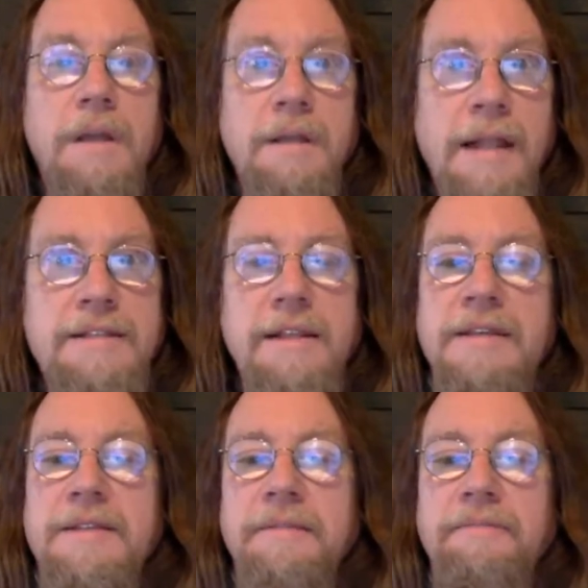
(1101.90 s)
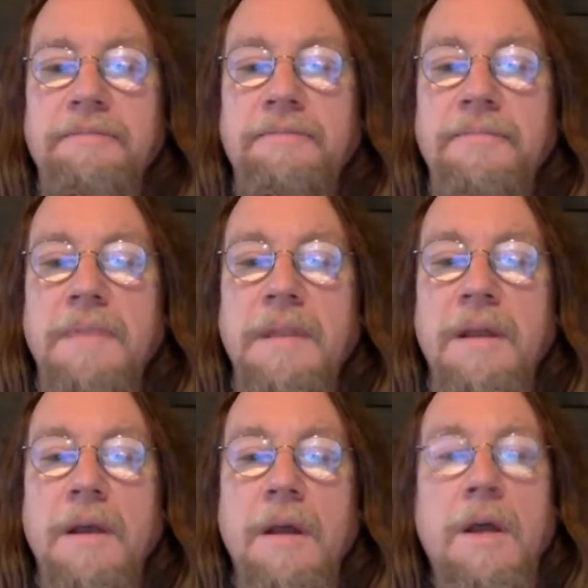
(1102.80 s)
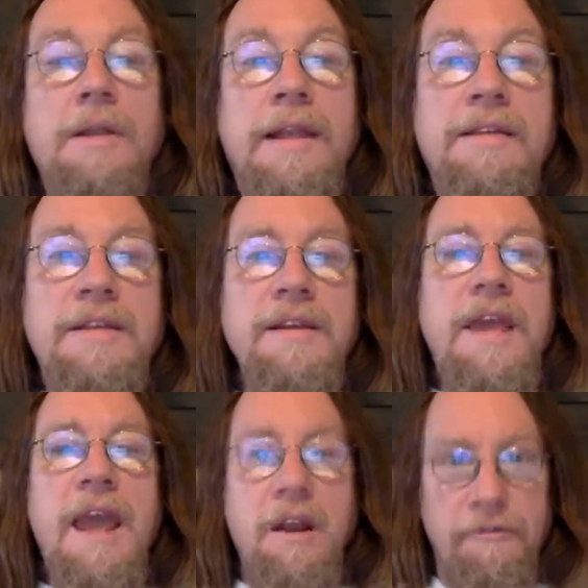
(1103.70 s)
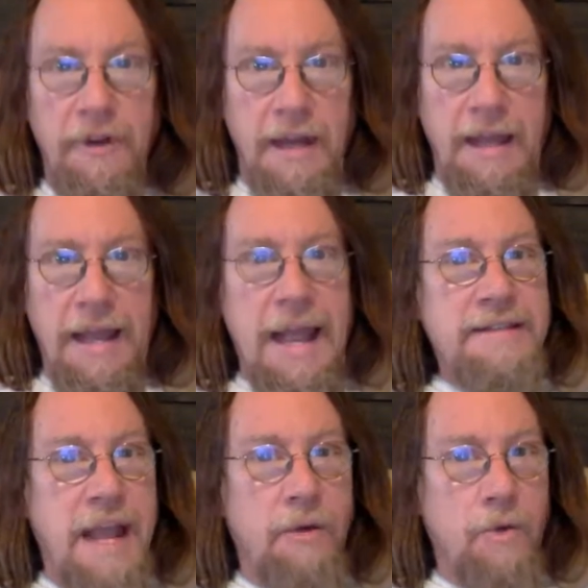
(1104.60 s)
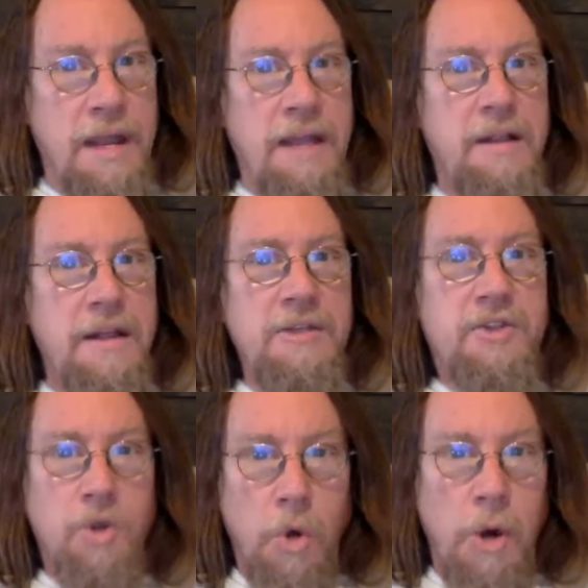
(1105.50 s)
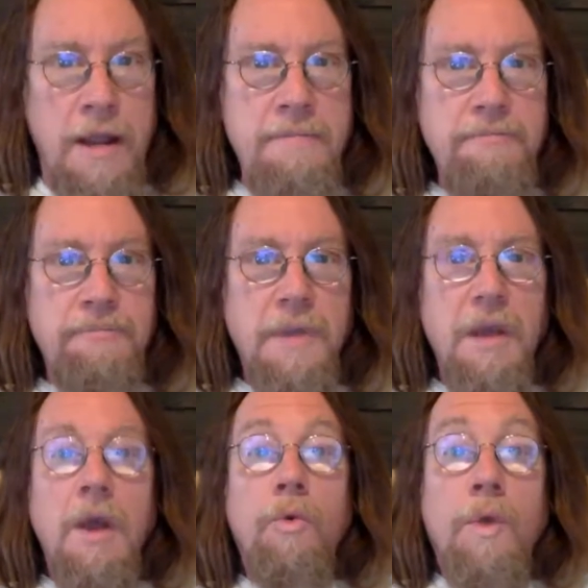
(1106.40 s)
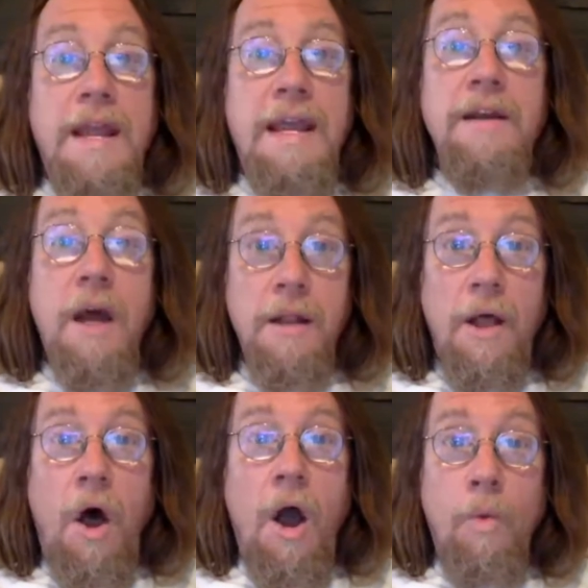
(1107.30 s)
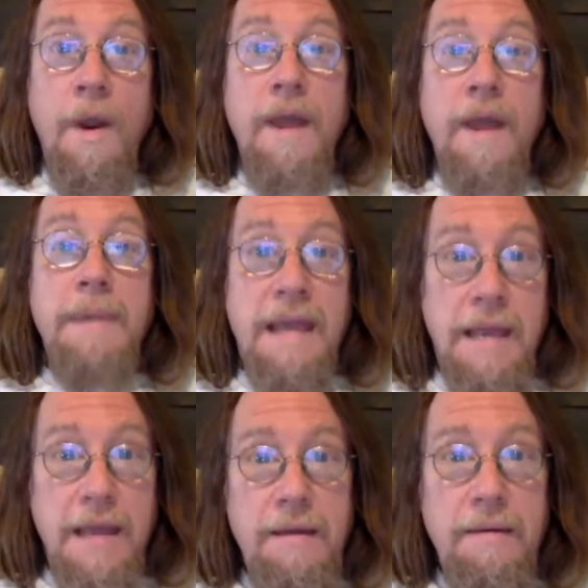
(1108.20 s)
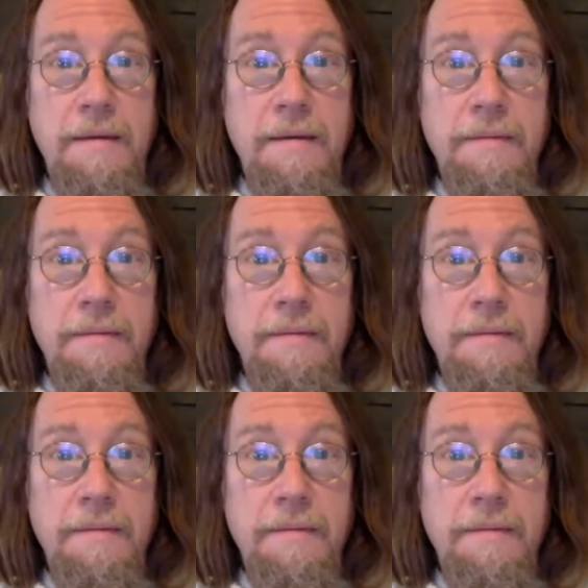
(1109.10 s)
Let's listen. Listen carefully as I read this story. Read along with me.